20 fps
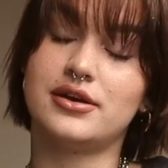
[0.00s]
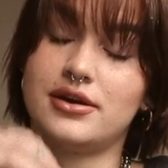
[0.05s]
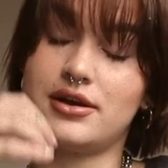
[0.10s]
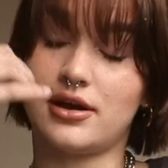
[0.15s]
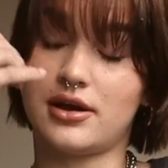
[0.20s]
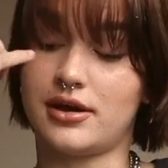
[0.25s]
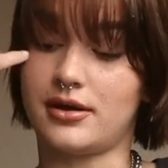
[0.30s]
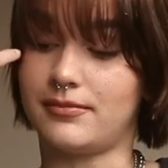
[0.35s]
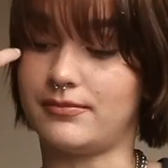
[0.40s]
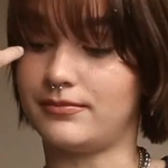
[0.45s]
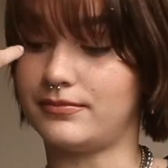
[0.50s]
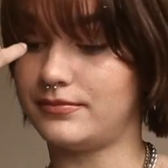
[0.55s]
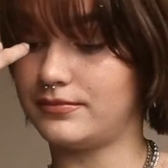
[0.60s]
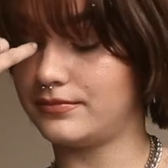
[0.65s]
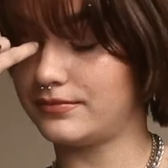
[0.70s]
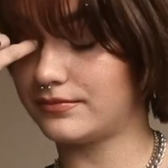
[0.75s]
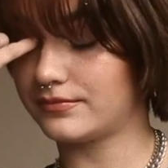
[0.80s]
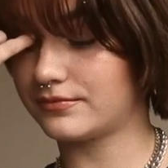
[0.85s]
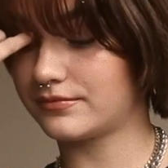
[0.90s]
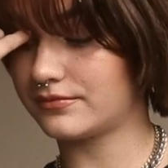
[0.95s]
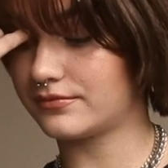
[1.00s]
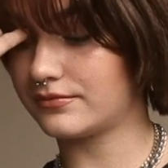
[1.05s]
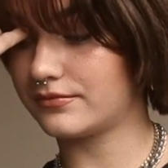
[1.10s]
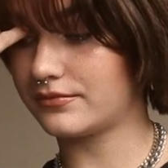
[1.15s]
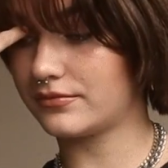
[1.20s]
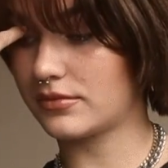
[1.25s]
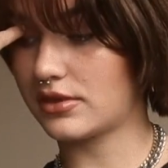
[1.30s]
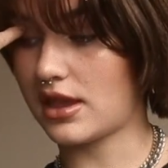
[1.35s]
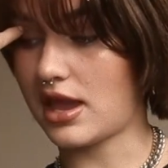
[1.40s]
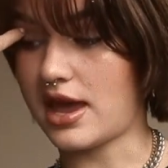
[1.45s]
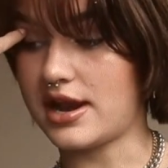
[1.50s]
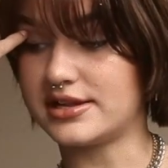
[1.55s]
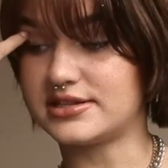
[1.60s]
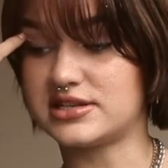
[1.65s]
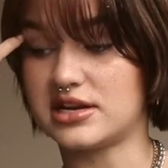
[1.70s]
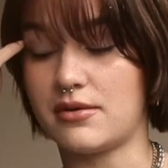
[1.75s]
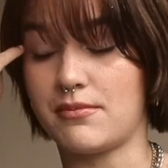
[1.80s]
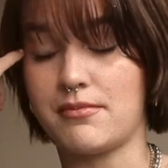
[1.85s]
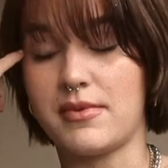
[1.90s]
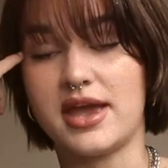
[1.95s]
And
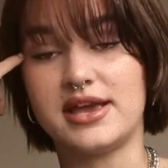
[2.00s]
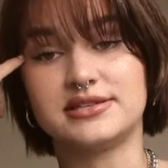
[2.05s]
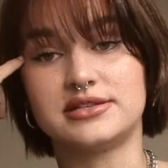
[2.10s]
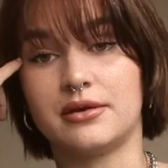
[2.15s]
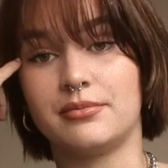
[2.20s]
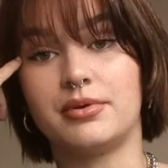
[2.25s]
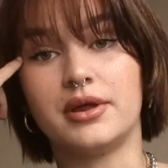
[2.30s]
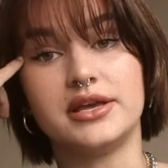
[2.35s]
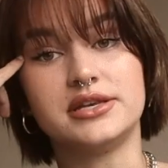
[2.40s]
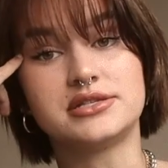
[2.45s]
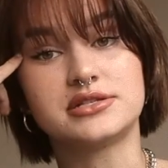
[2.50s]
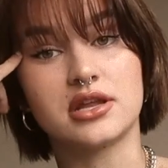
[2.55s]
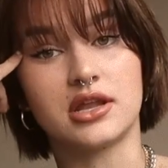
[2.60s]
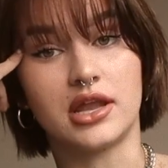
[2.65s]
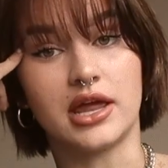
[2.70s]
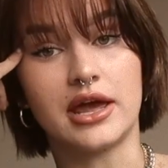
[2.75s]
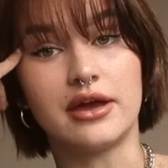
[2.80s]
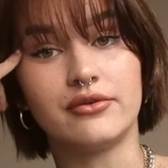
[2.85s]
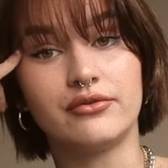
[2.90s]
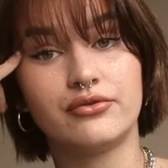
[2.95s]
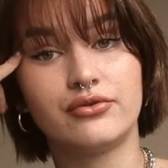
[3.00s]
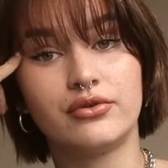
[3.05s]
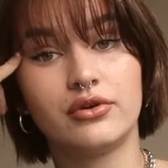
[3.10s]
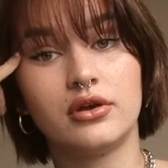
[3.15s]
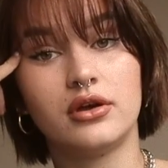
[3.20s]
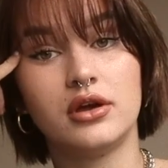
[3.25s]
it's an amazing place to live.